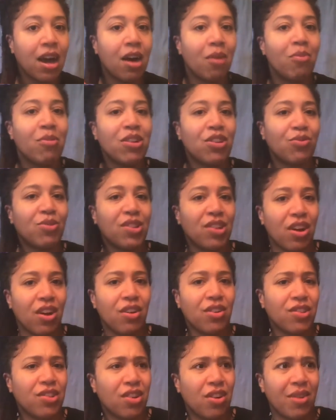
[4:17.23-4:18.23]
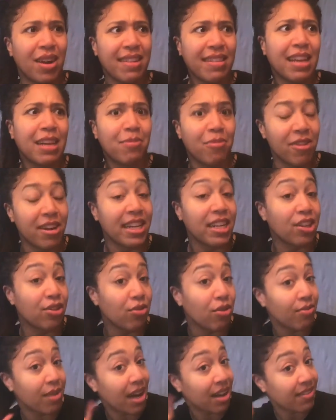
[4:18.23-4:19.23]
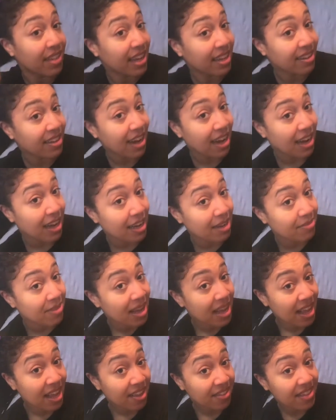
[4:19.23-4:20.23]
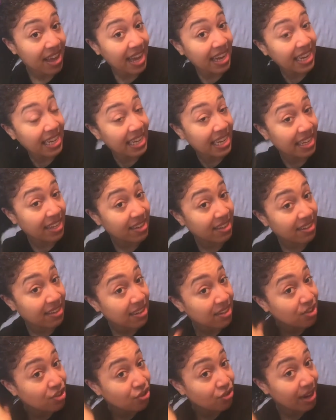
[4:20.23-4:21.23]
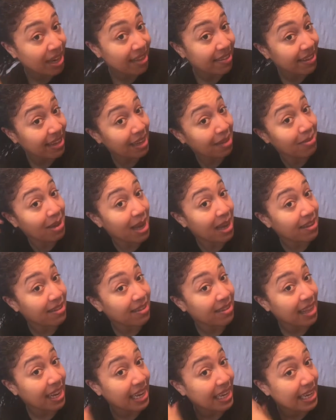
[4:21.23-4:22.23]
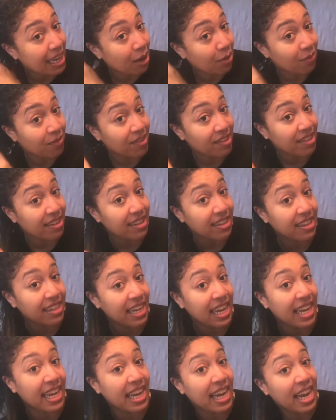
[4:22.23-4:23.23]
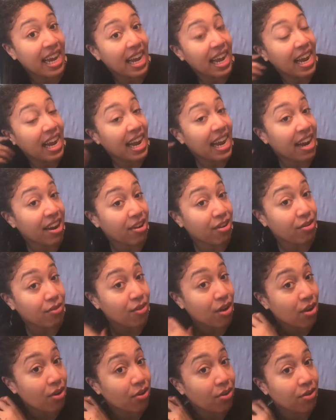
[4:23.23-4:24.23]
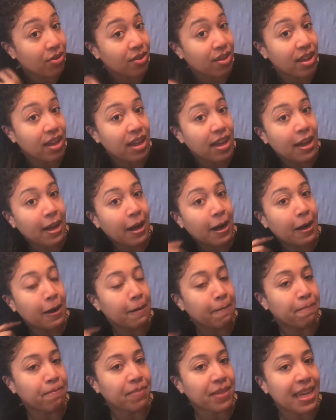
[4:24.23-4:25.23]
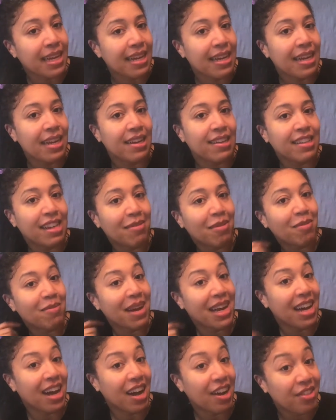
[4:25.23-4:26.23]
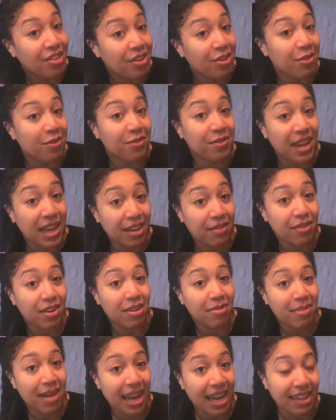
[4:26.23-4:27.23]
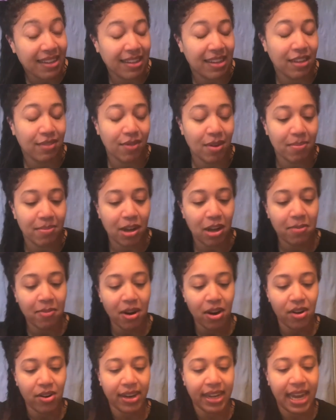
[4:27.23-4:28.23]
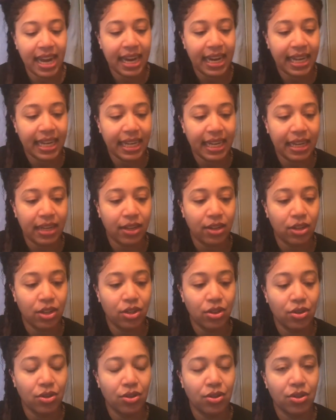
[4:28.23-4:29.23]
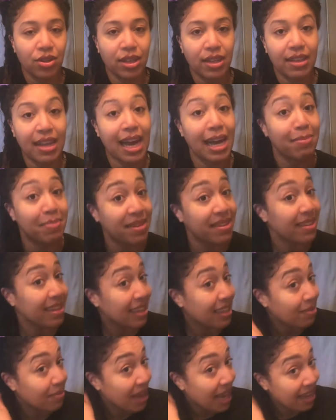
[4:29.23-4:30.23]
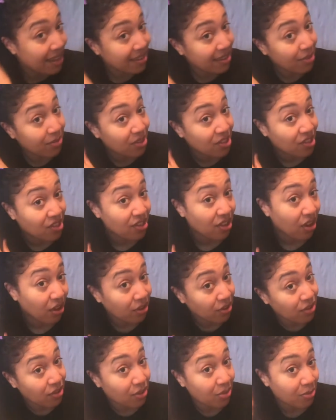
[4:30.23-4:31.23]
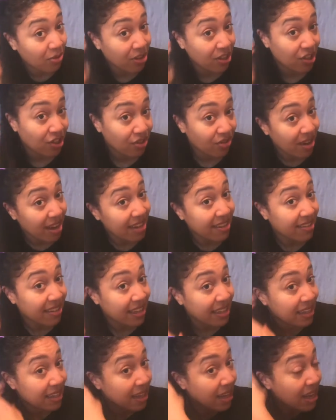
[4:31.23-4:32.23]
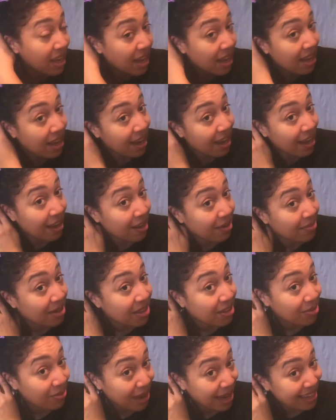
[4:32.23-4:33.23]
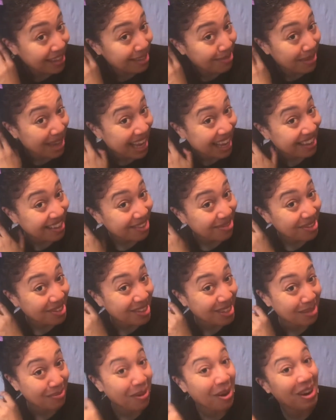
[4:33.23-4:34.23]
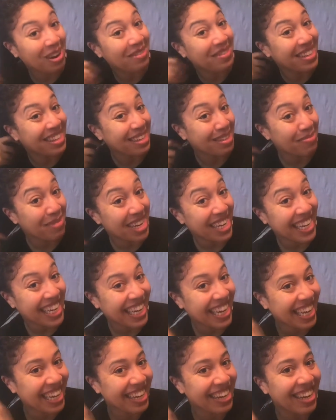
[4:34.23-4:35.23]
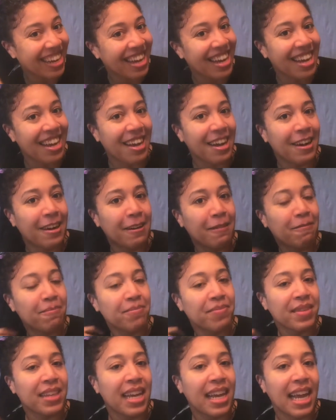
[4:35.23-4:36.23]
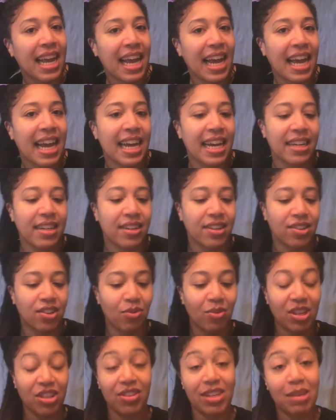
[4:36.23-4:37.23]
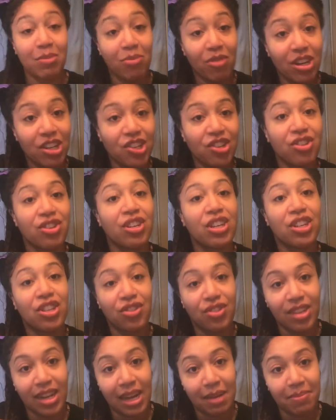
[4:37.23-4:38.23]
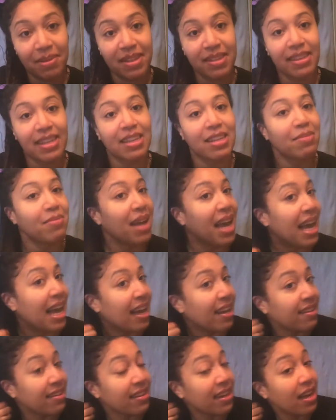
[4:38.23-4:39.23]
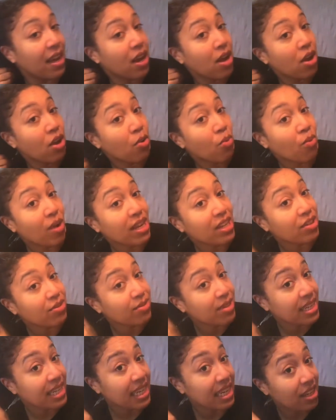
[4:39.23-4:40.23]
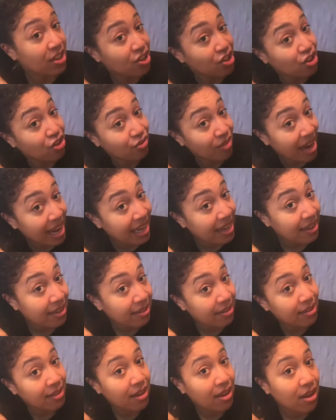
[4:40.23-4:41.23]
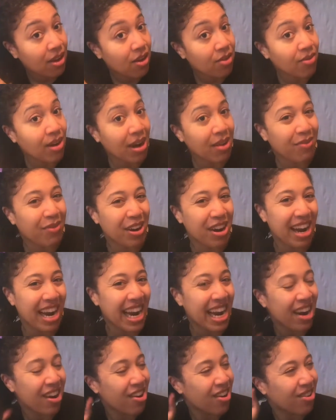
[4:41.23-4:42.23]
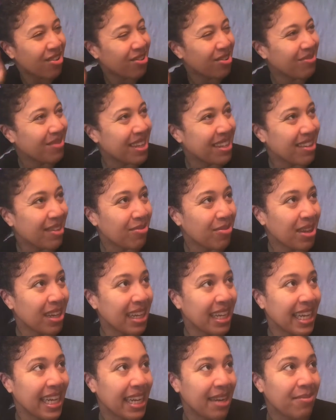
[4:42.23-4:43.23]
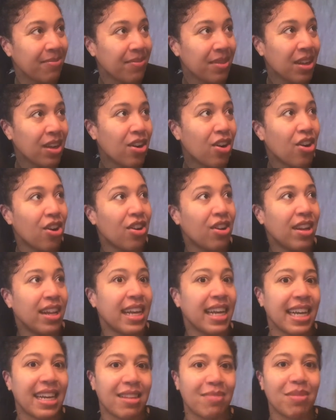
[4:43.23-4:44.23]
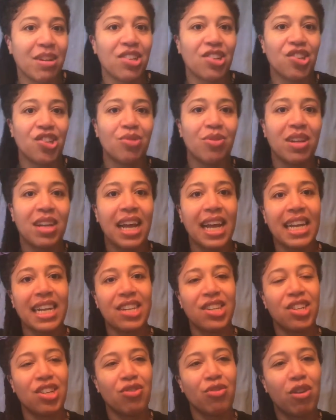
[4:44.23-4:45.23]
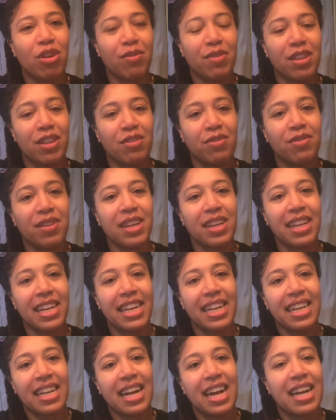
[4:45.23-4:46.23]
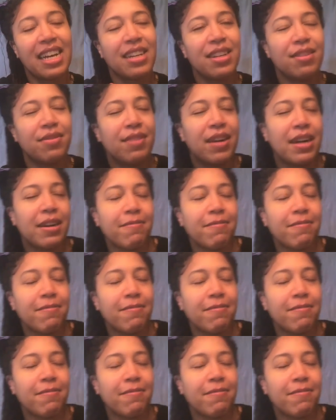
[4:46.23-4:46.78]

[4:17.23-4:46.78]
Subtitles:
which was also, I think, pretty new around that time. That is a strengthening mask that can help facilitate hair growth. Some of my other favorite masks from Bell Bar Organic include the hibiscus mask, which is also moisturizing, and the rice mask, which is a part of this mini kit. And so when you need moisture, you could use a hibiscus mask. When you need strength, right, if your hair isn't really curling as much as you would like it to, or if it's feeling kind of,